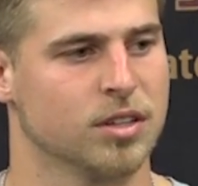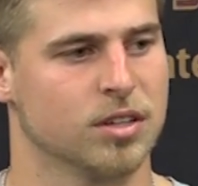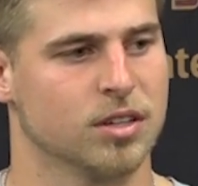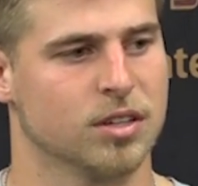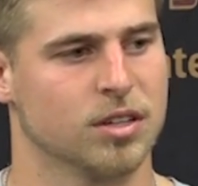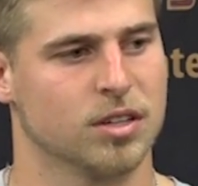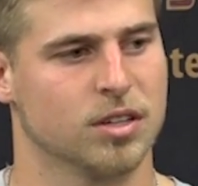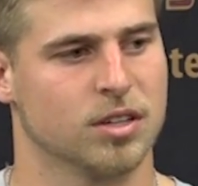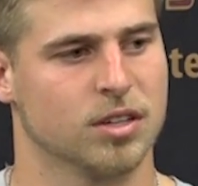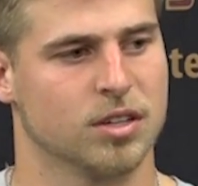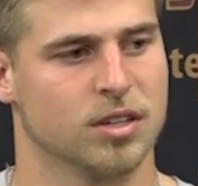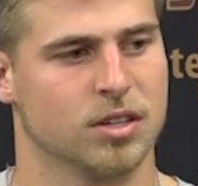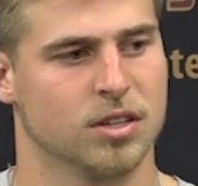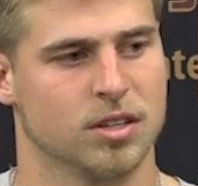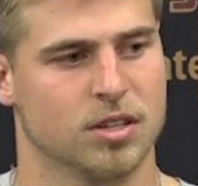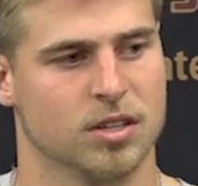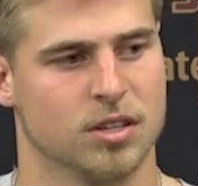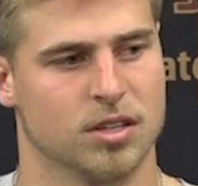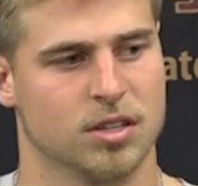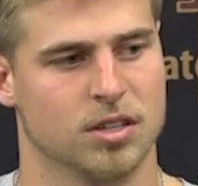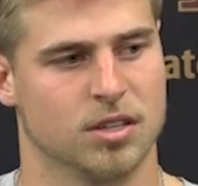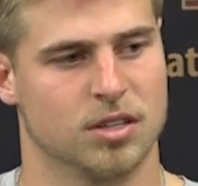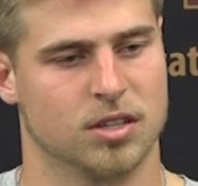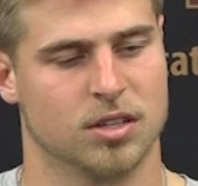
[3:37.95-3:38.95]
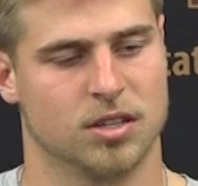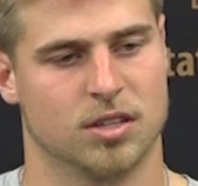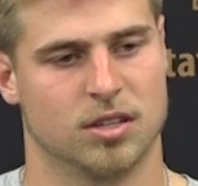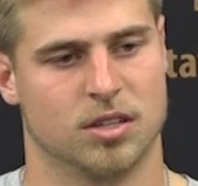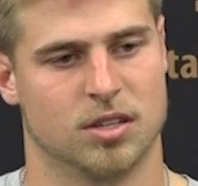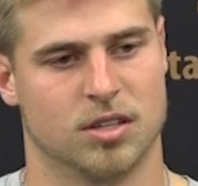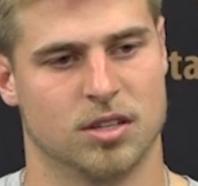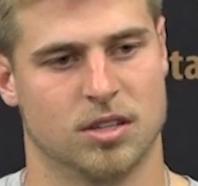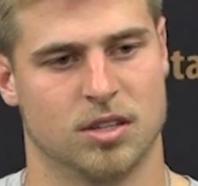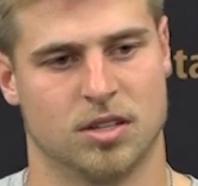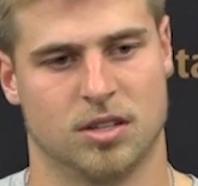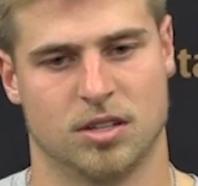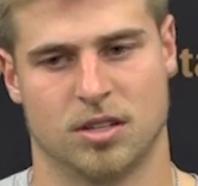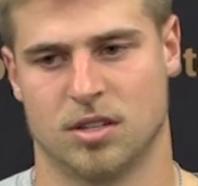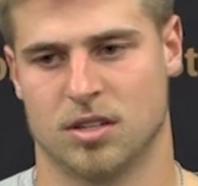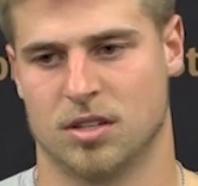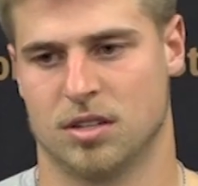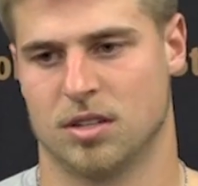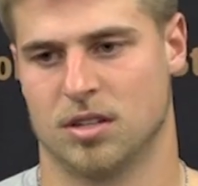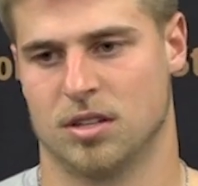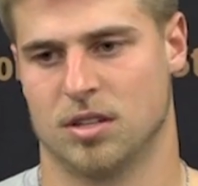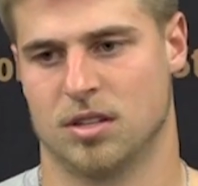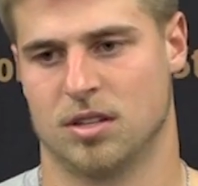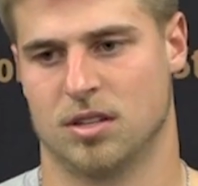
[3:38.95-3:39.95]

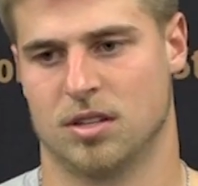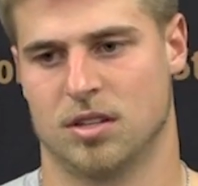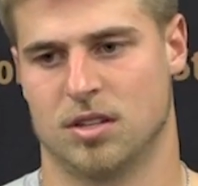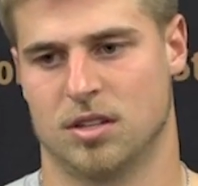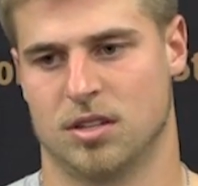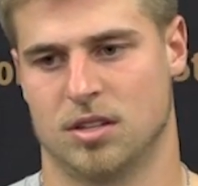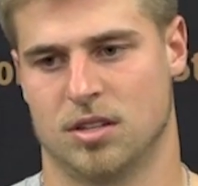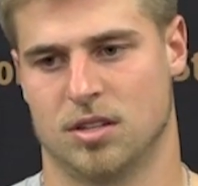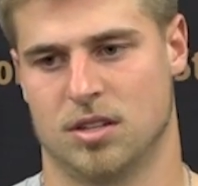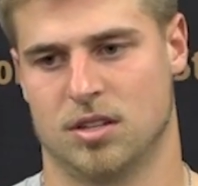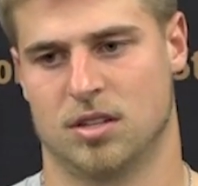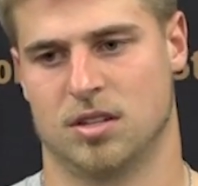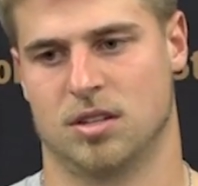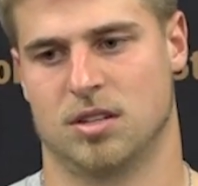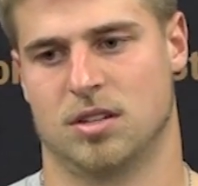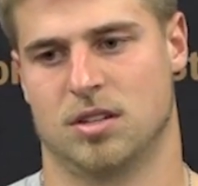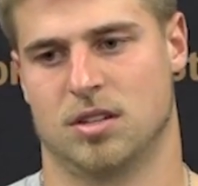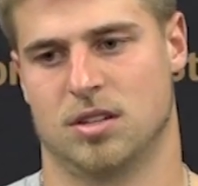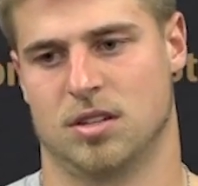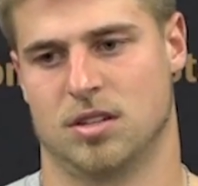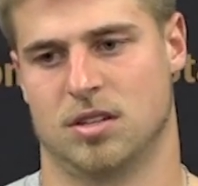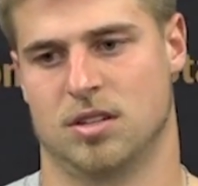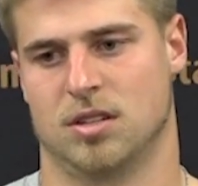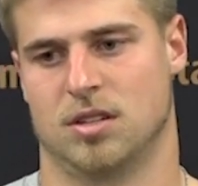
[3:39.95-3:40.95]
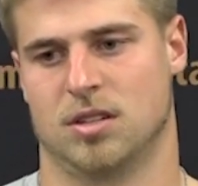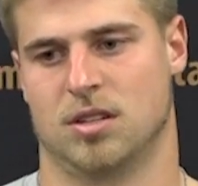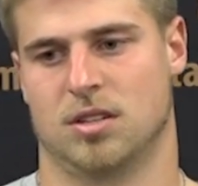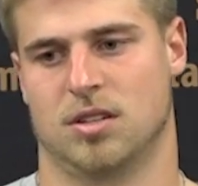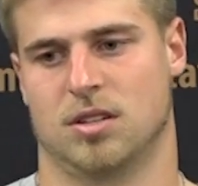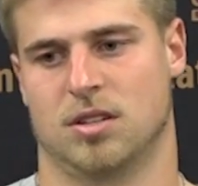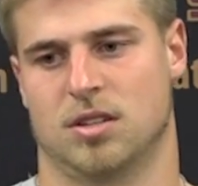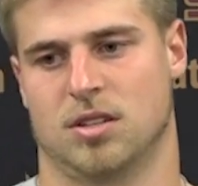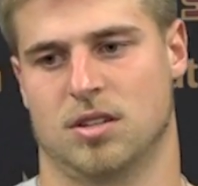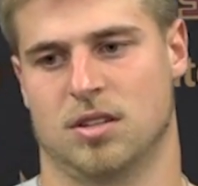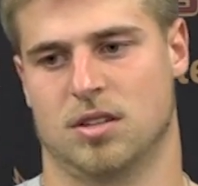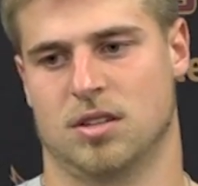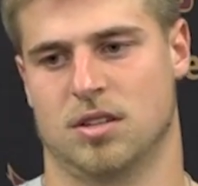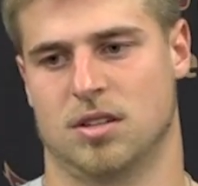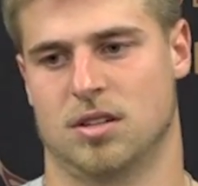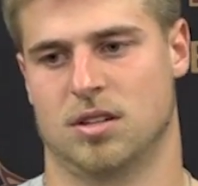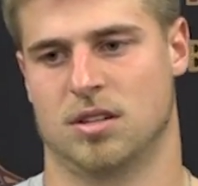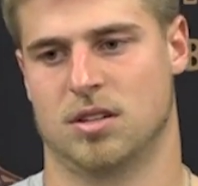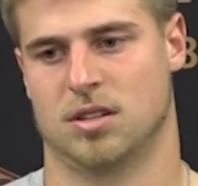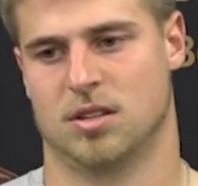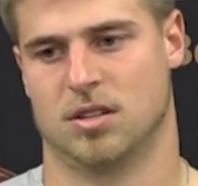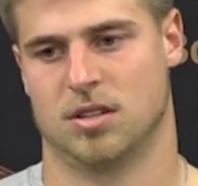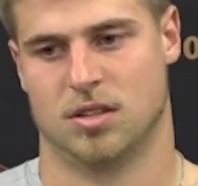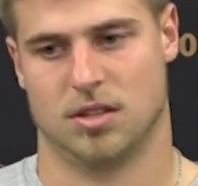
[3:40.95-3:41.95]

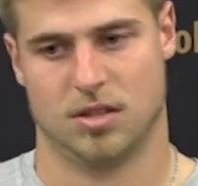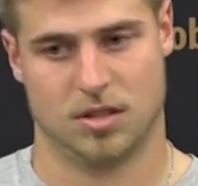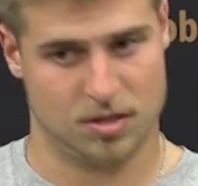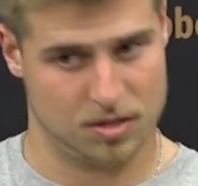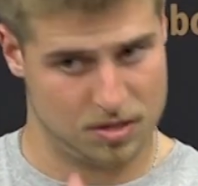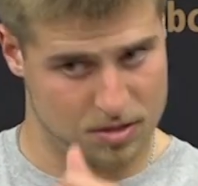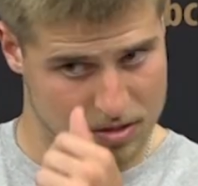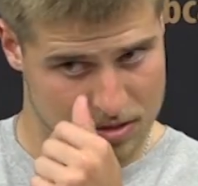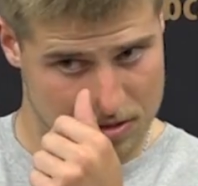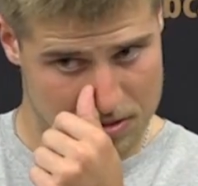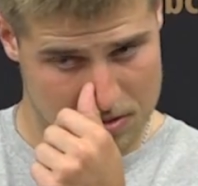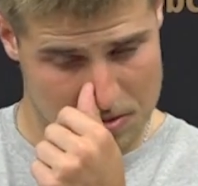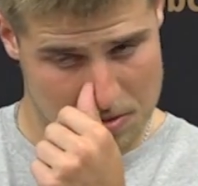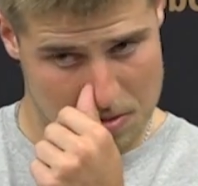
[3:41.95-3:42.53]
Nobody speaks.